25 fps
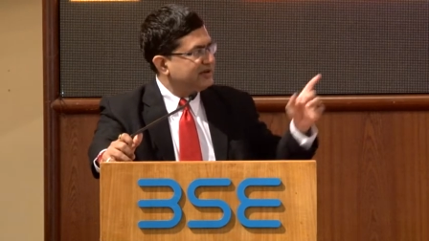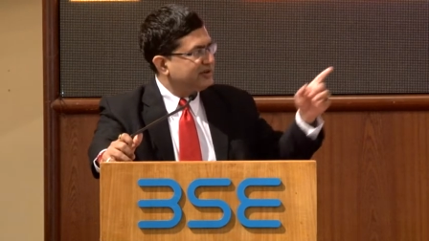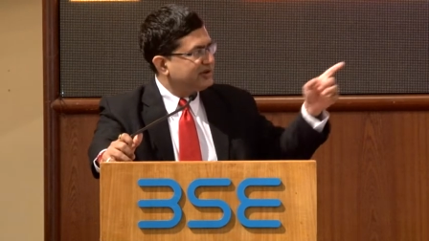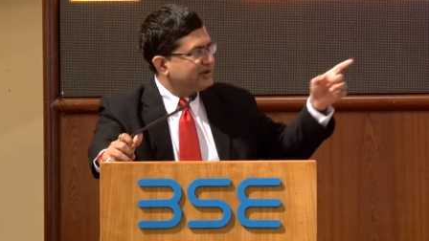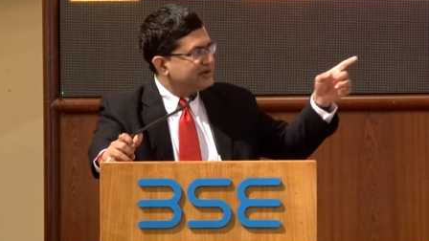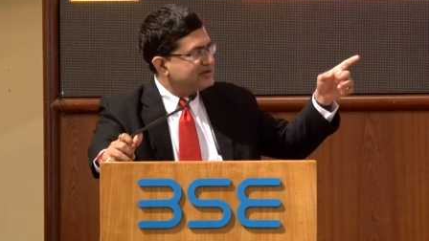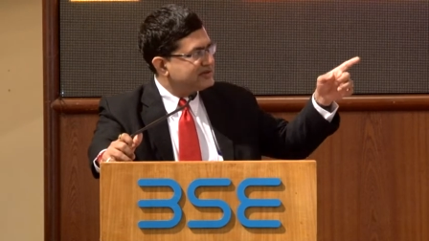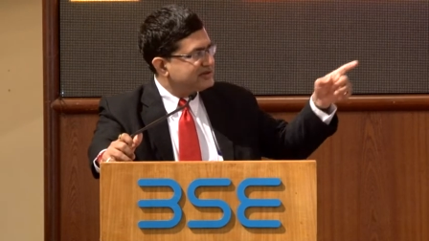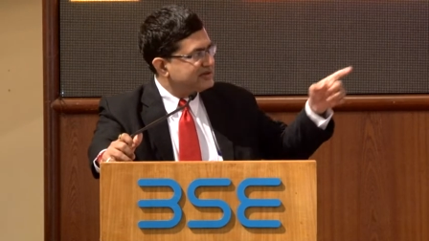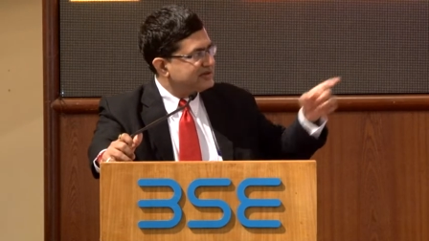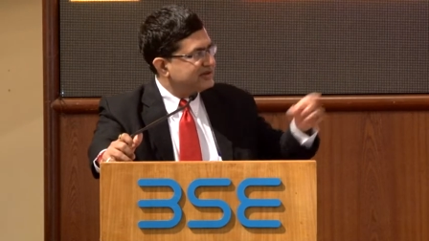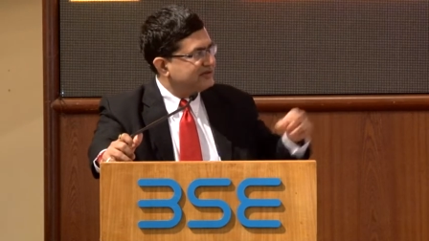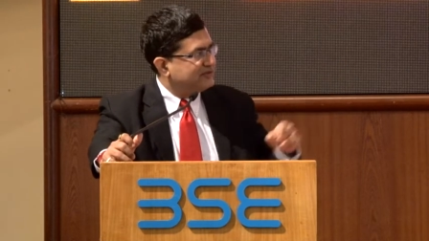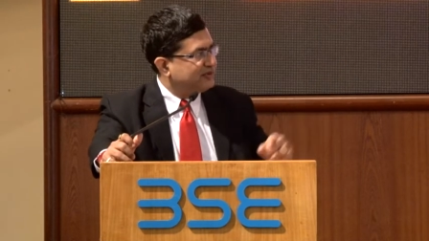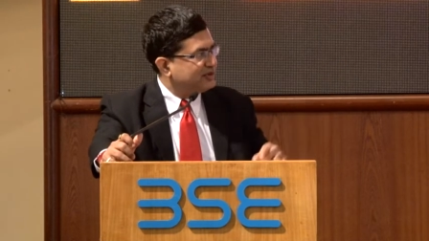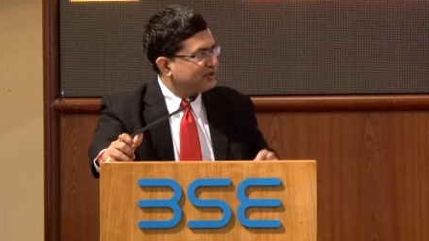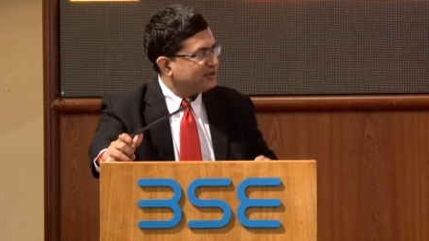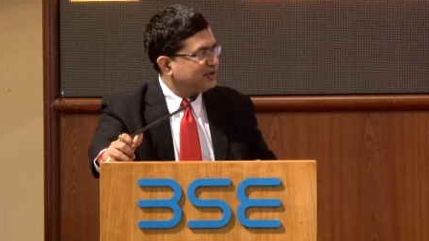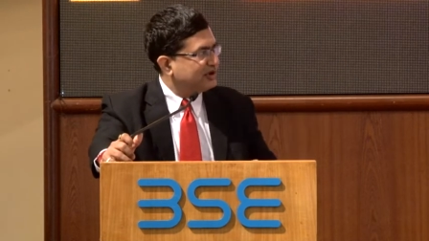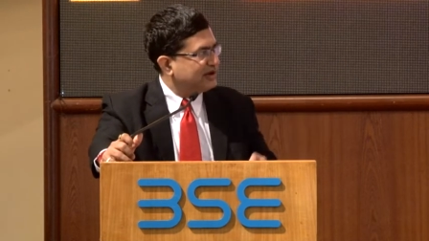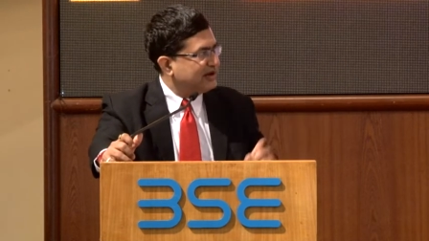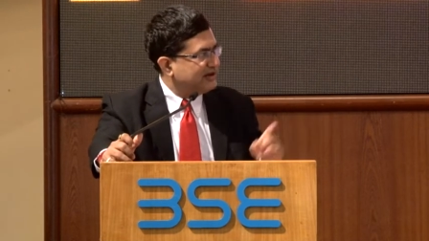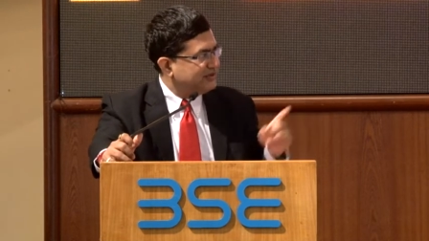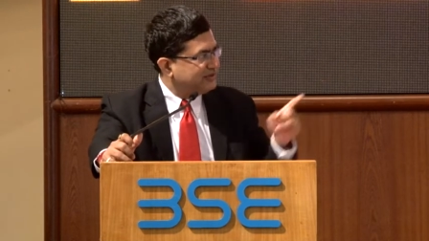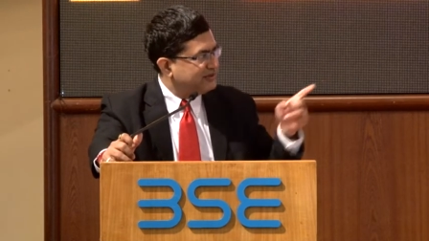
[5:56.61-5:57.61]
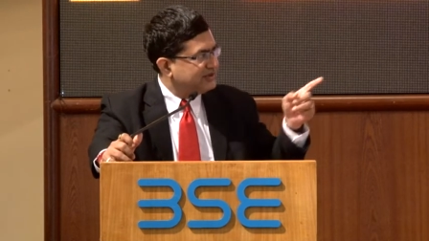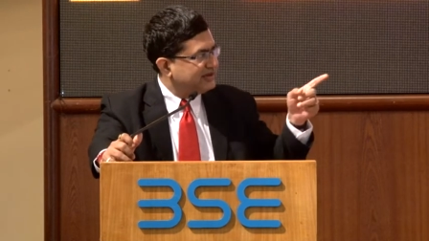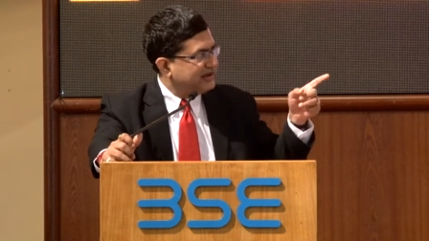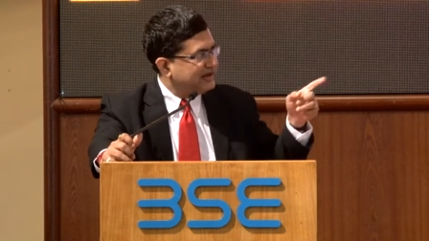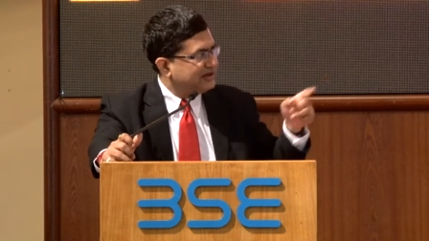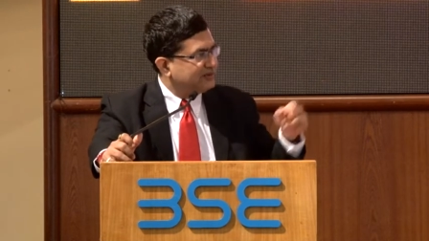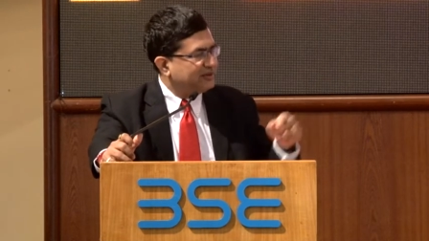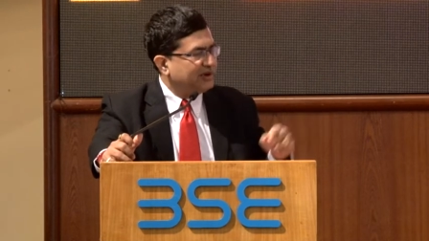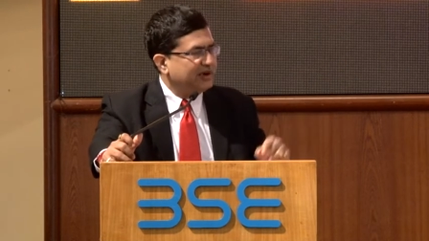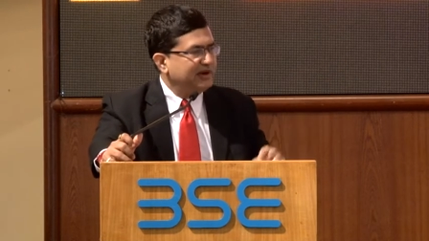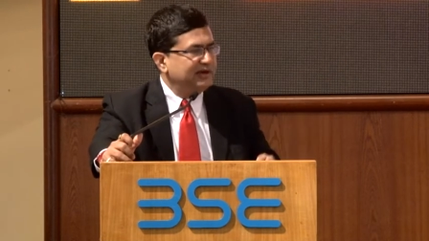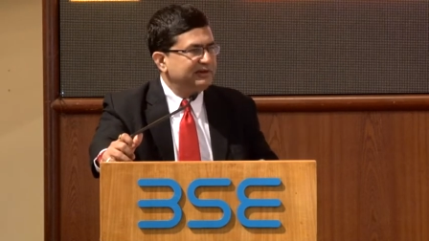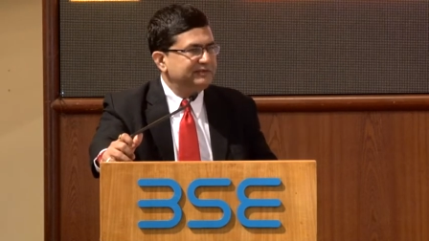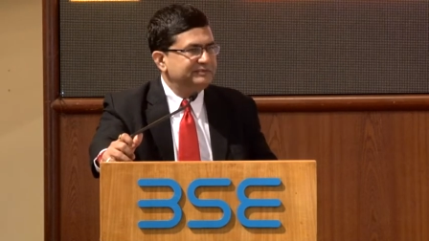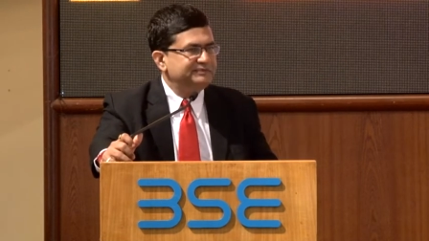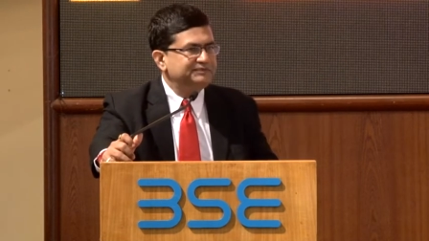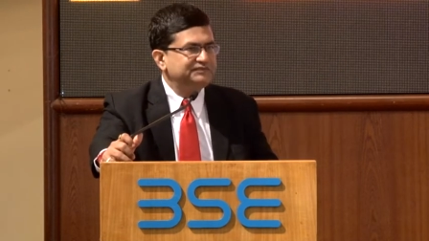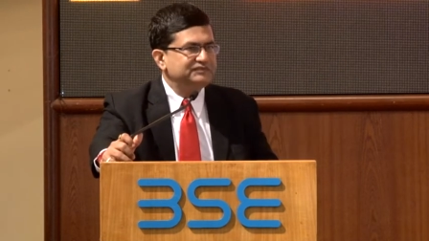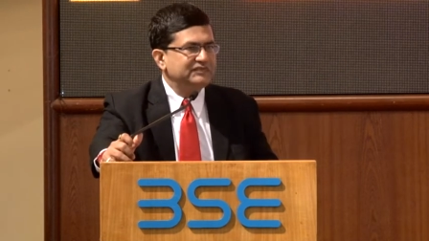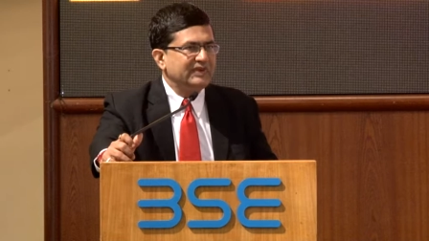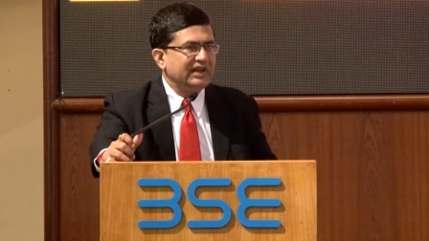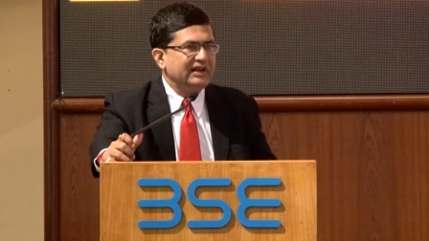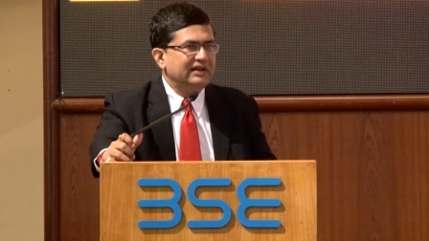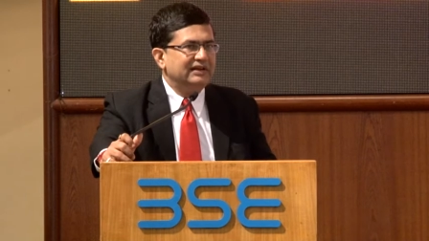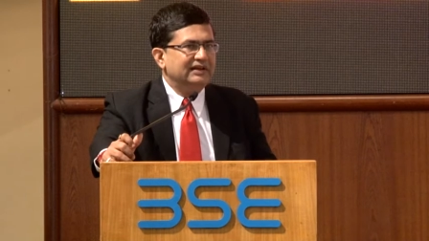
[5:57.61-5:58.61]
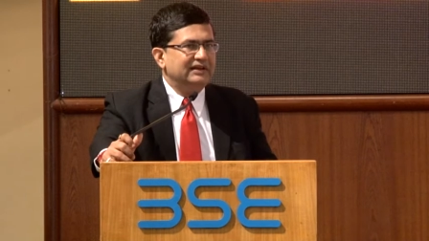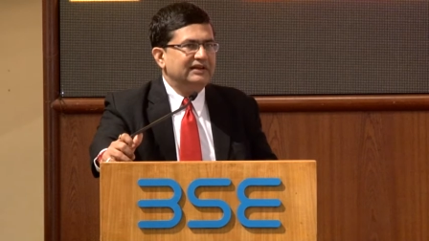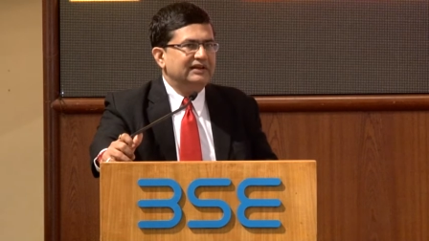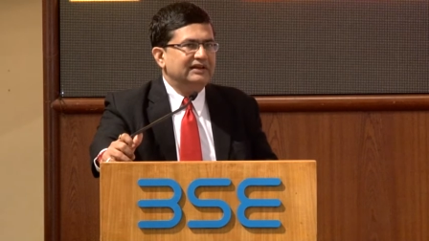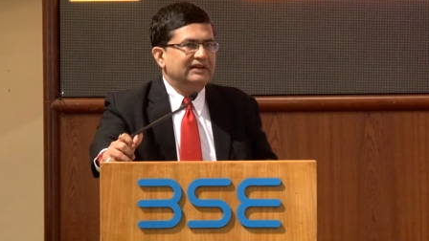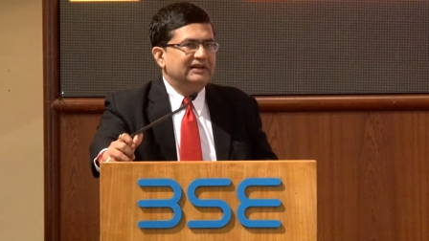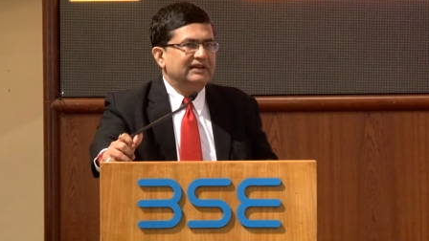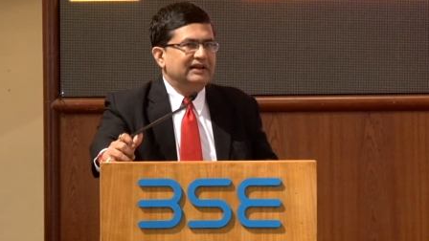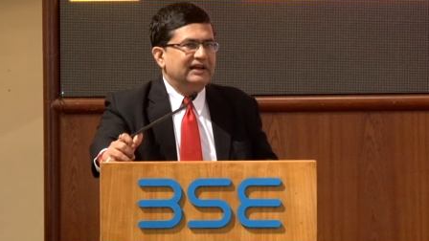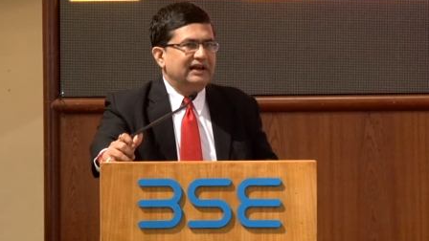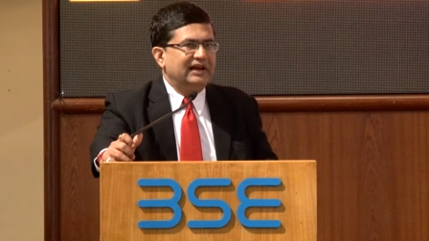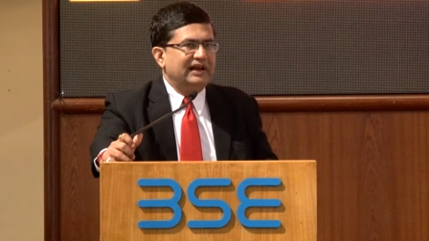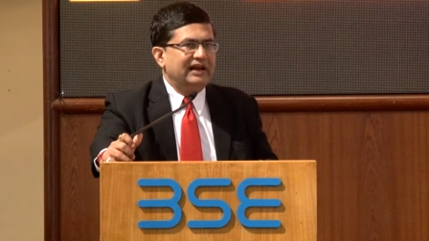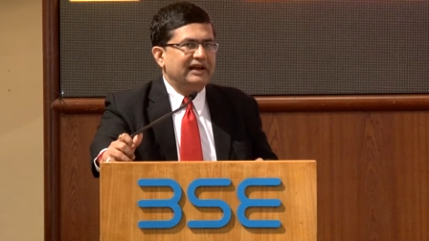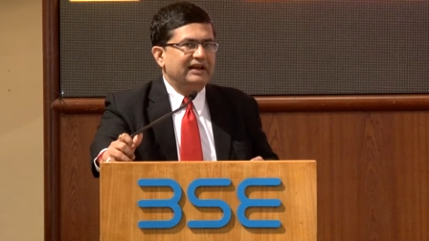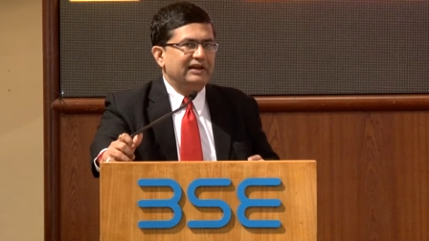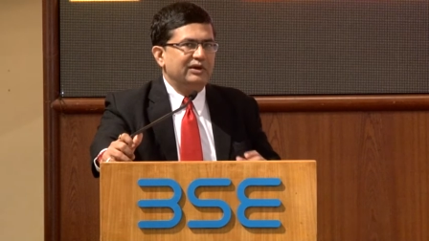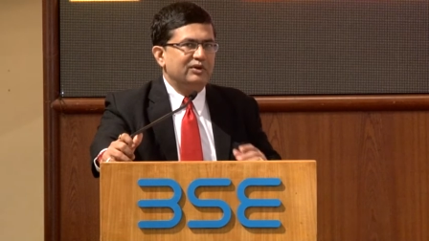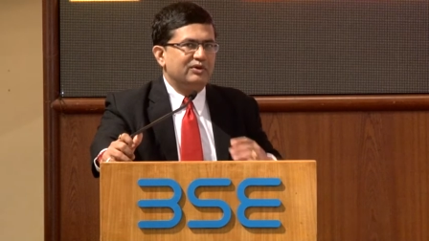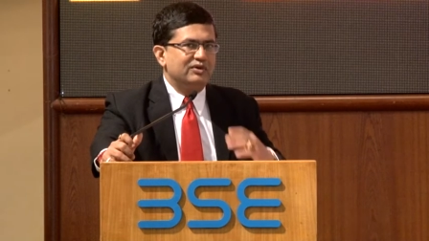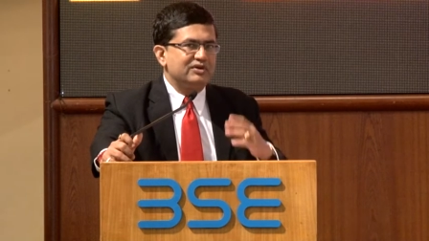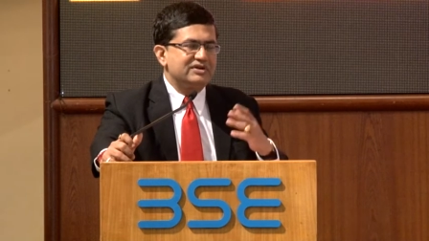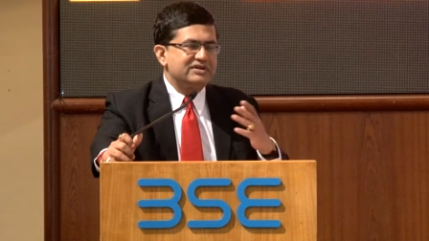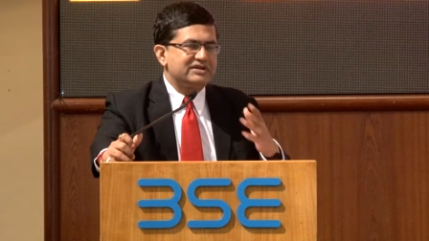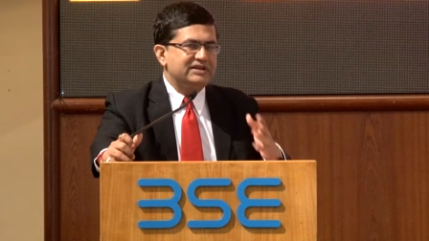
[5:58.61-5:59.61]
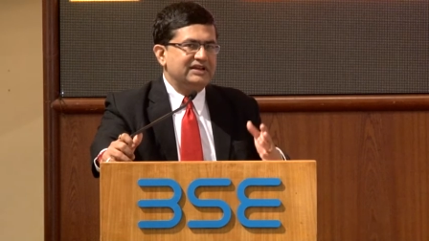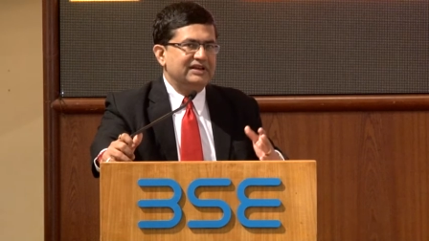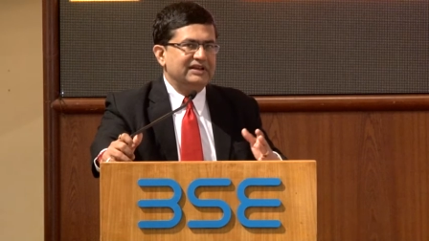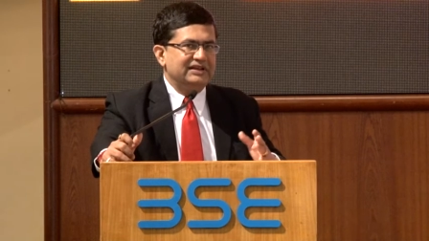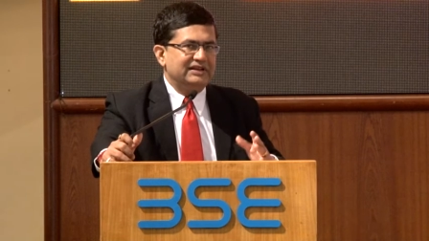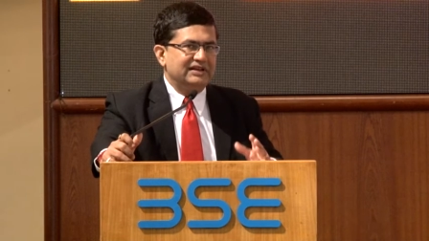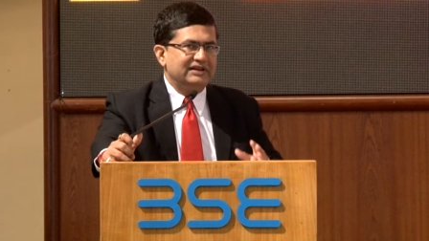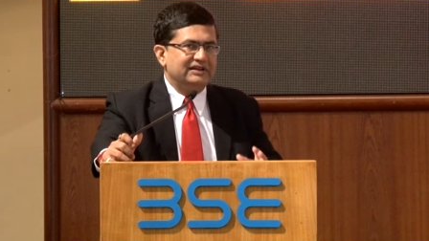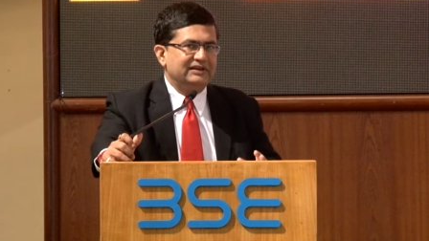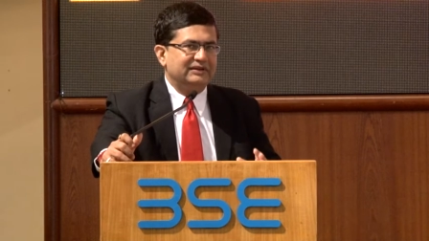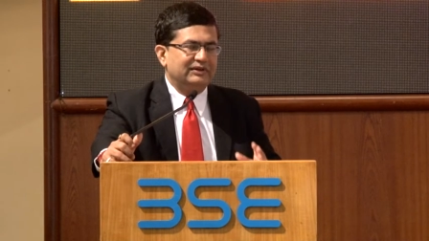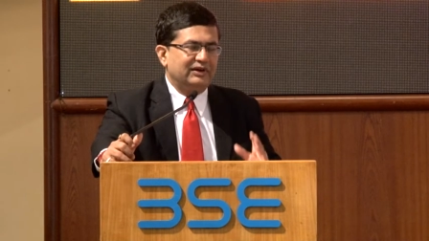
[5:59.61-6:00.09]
You can see the photograph on that wall. And you could see the,